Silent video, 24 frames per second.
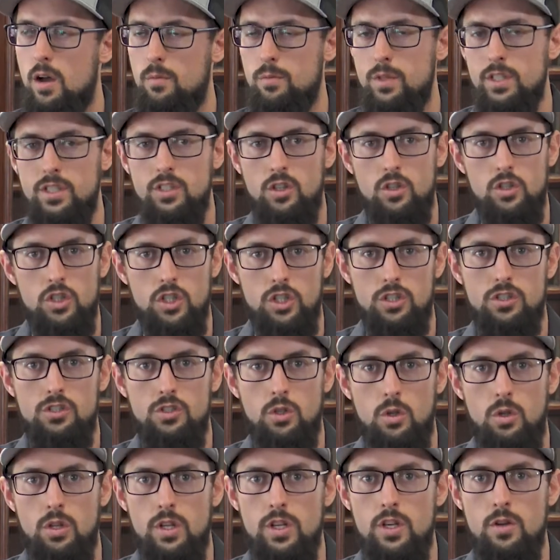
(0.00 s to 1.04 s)
These are just
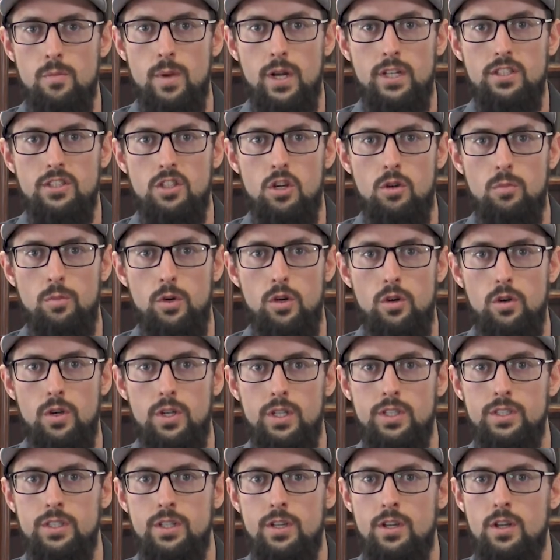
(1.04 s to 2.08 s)
solely New Mexico
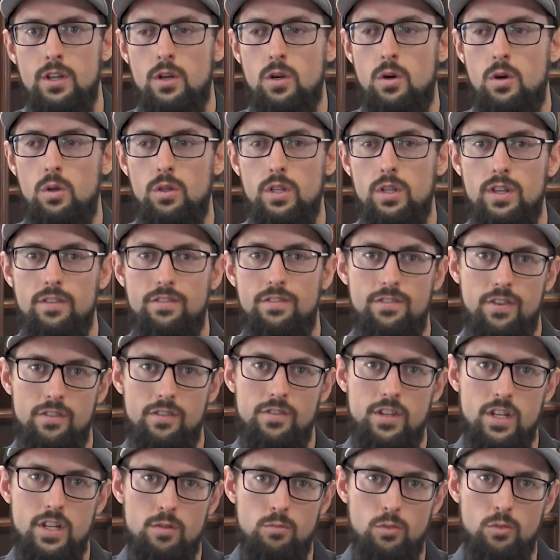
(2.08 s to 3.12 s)
breweries. Only
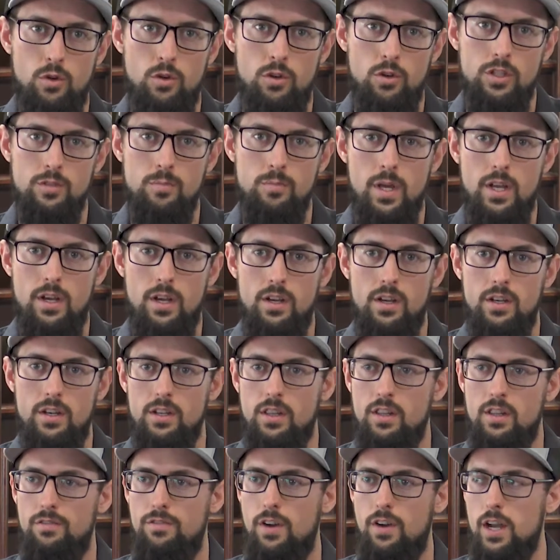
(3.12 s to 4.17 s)
15 breweries made it into
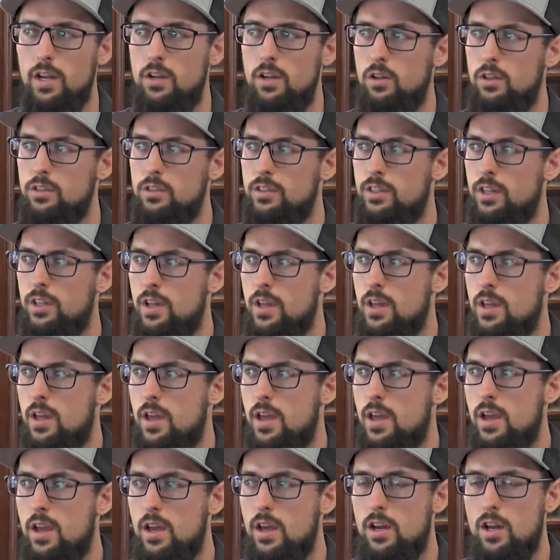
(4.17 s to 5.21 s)
the finals.
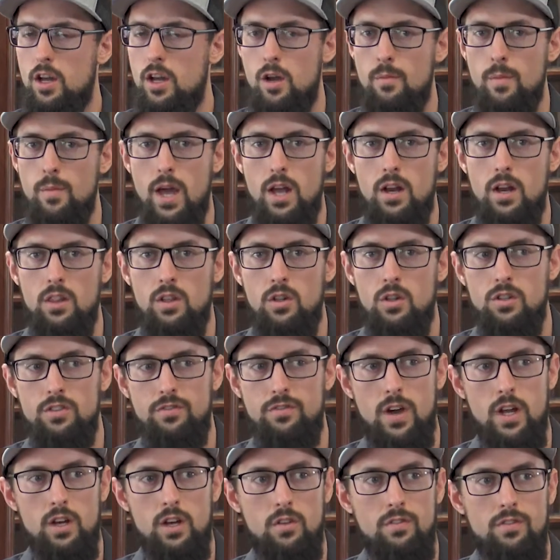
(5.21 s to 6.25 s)
And out of those
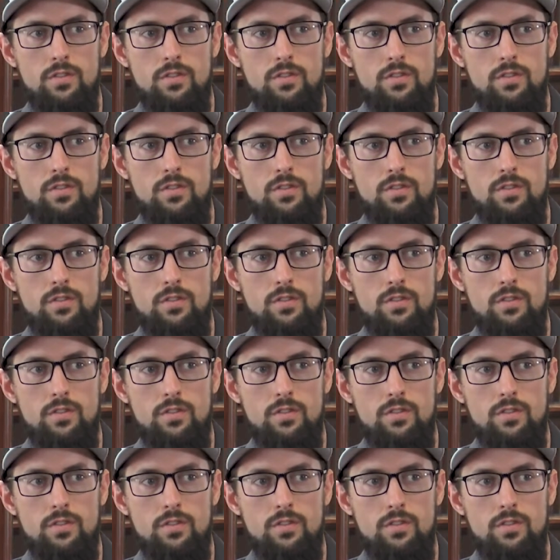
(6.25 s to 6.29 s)
final